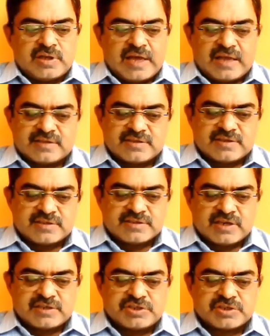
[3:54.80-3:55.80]
As a
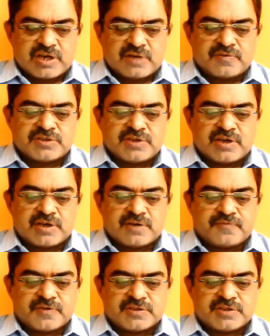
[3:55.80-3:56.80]
result, conventional
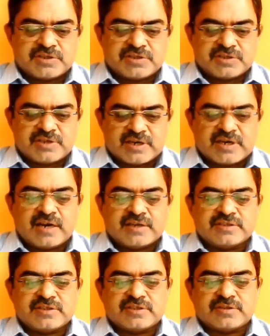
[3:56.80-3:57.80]
refrigeration
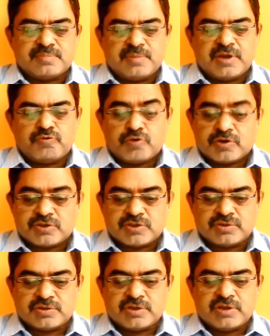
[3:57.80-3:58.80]
technologies may
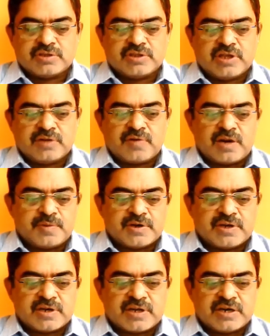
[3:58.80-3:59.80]
worsen the
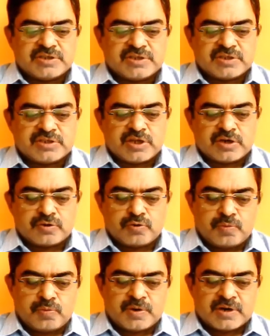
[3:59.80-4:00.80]
environmental conditions and
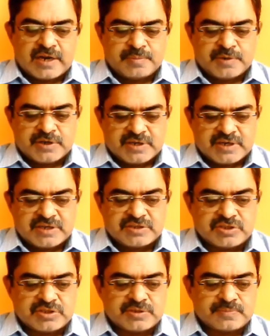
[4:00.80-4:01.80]
global climate
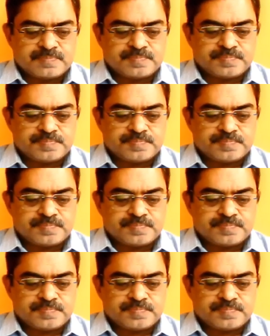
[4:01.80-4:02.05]
trends.